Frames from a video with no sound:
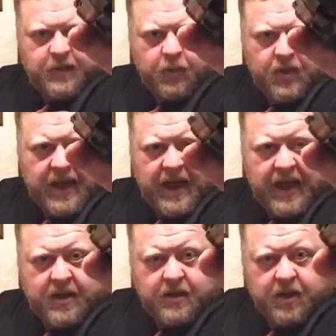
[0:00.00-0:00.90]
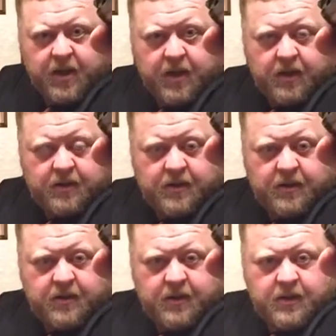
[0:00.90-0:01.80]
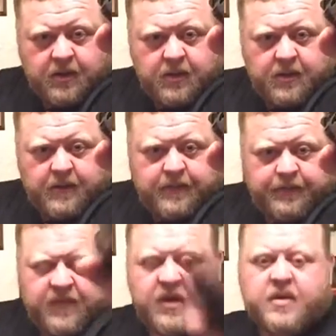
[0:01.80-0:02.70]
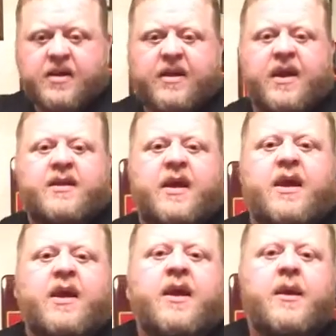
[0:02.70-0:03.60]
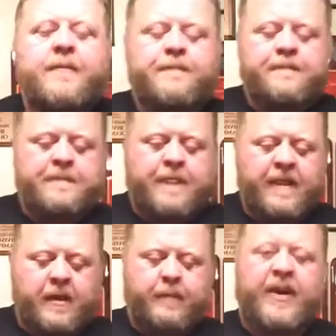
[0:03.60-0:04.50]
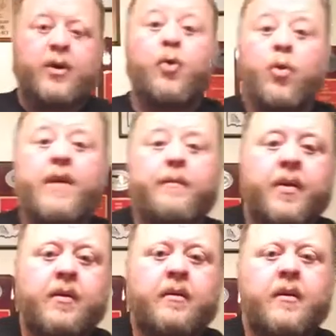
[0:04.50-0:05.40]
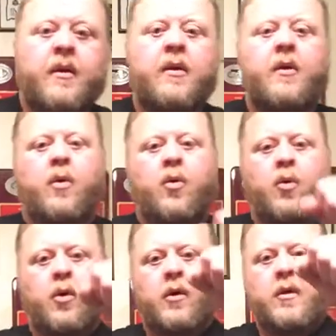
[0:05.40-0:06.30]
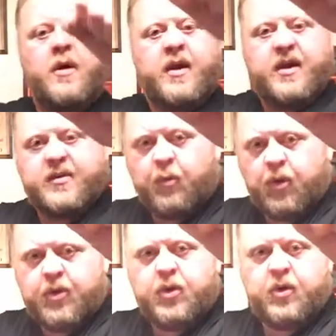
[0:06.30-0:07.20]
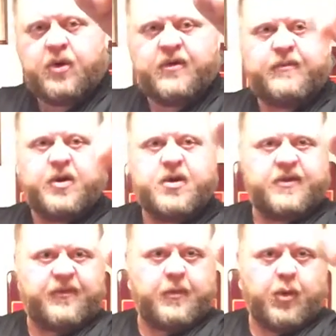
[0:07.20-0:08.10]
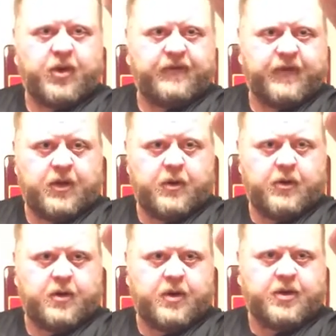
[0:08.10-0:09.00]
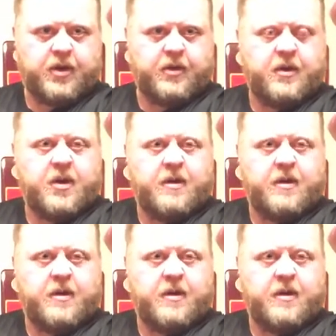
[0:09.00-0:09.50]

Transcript: people cant the gun because they think they can get a better grip, or it's more intuitive because if you point your finger and you